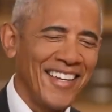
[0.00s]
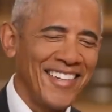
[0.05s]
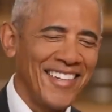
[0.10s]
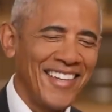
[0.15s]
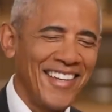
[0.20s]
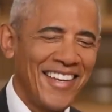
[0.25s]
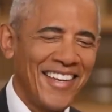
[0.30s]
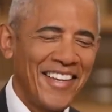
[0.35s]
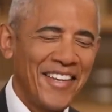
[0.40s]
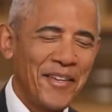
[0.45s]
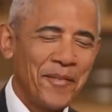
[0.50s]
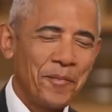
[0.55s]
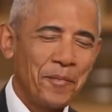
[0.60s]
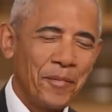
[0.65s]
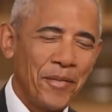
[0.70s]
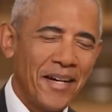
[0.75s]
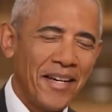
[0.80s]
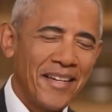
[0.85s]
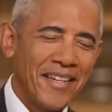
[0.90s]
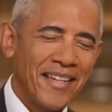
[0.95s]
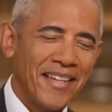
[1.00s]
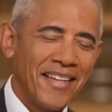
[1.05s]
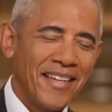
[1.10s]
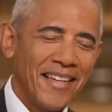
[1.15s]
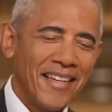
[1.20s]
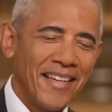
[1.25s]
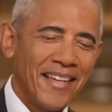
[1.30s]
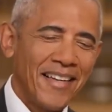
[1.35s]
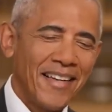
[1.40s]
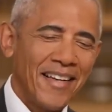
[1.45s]
right? But
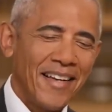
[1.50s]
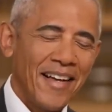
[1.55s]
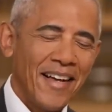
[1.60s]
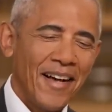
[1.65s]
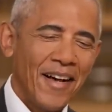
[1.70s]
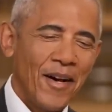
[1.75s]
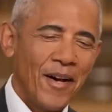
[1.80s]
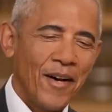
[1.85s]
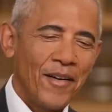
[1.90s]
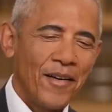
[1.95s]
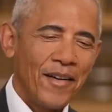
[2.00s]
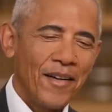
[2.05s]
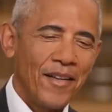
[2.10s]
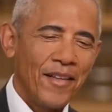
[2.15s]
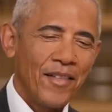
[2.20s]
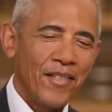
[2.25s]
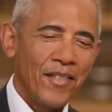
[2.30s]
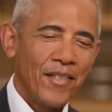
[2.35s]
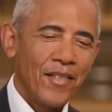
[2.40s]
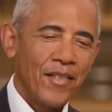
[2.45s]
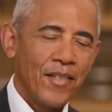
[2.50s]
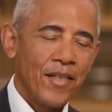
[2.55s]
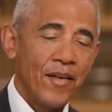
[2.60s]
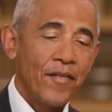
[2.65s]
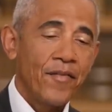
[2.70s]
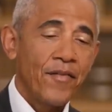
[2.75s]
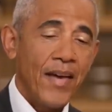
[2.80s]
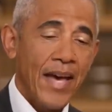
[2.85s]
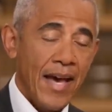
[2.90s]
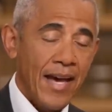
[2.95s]
uh, the
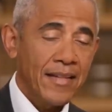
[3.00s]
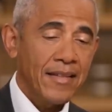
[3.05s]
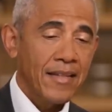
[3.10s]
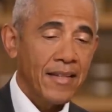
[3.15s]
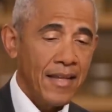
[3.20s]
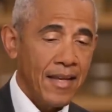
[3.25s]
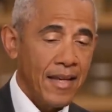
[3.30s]
fact